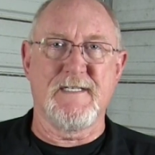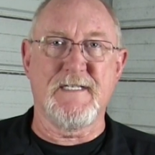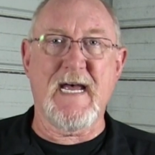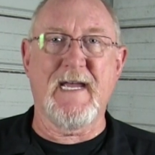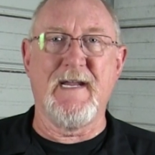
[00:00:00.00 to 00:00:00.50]

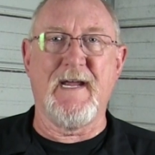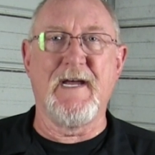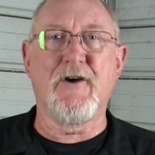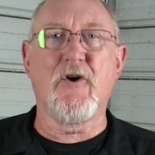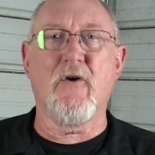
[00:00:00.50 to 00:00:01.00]
Second,
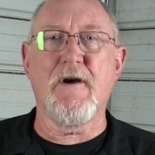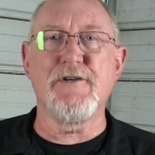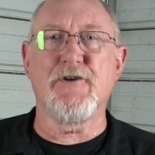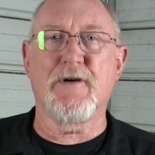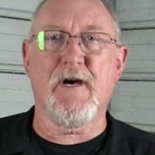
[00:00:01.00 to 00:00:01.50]

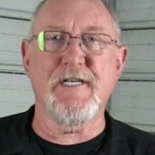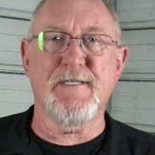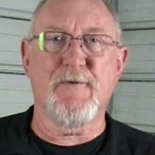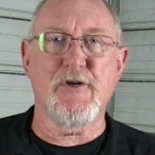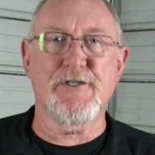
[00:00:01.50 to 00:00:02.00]
encourage your
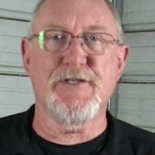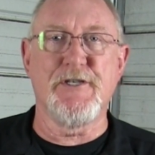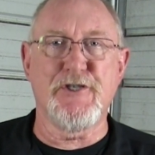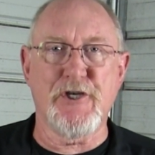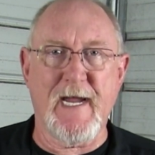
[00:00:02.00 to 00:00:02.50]
customers
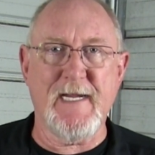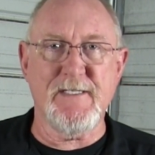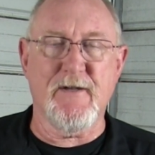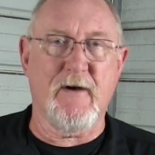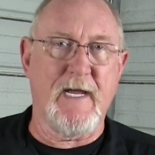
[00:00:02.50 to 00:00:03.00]
to
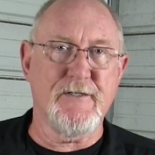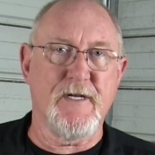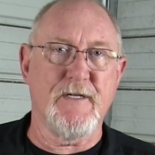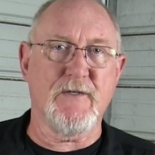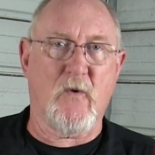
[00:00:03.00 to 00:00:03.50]
change their
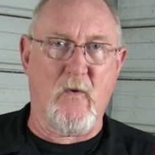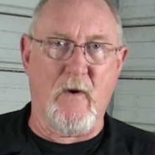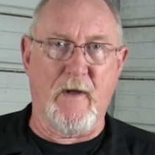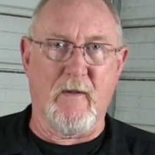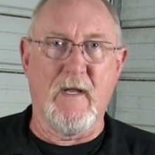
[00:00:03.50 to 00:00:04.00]
engine's
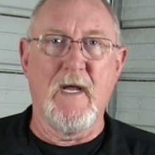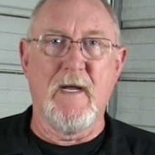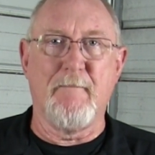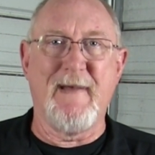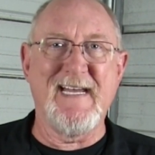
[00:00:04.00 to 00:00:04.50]
oil
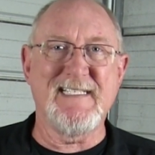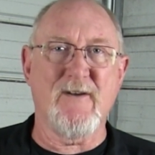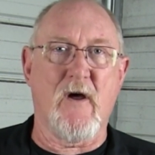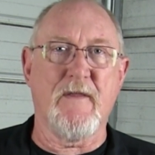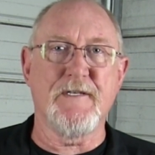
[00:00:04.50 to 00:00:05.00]

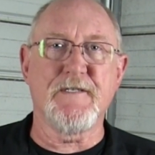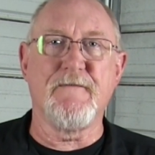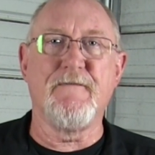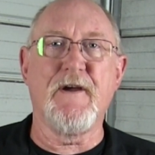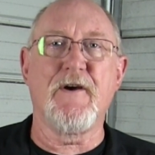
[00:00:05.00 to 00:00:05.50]
based on the
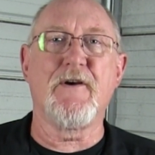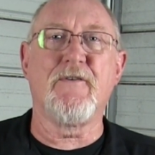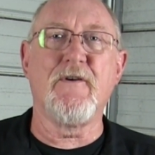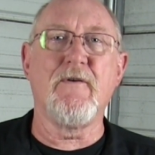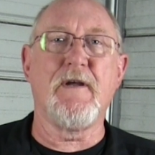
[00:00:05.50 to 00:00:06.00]
severe
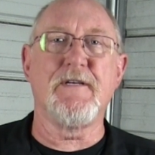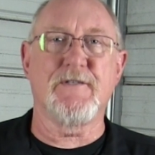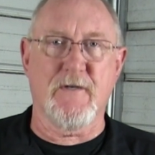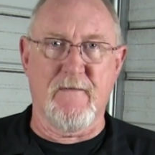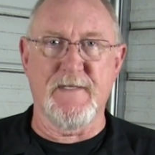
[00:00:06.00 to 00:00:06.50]
duty
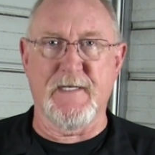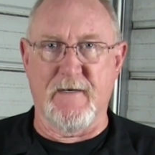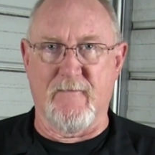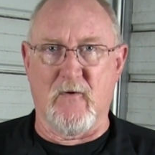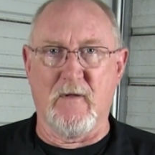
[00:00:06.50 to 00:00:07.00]
service
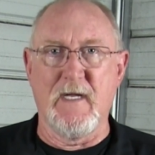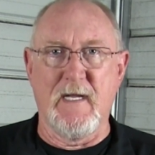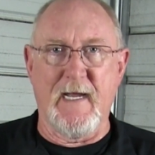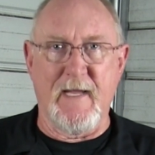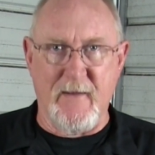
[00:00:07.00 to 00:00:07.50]
interval
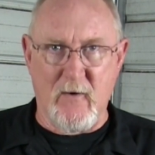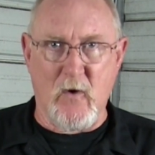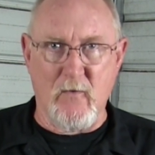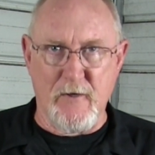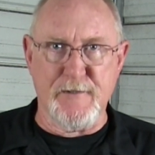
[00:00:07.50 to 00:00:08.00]
and their
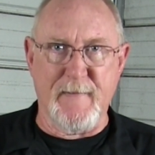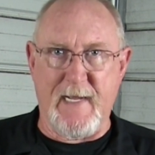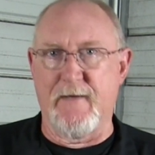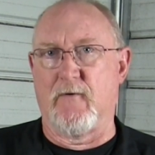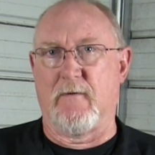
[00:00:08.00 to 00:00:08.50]
owner's
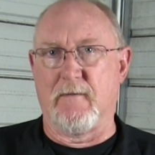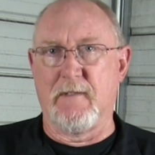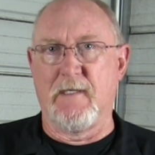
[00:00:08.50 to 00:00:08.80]
manual.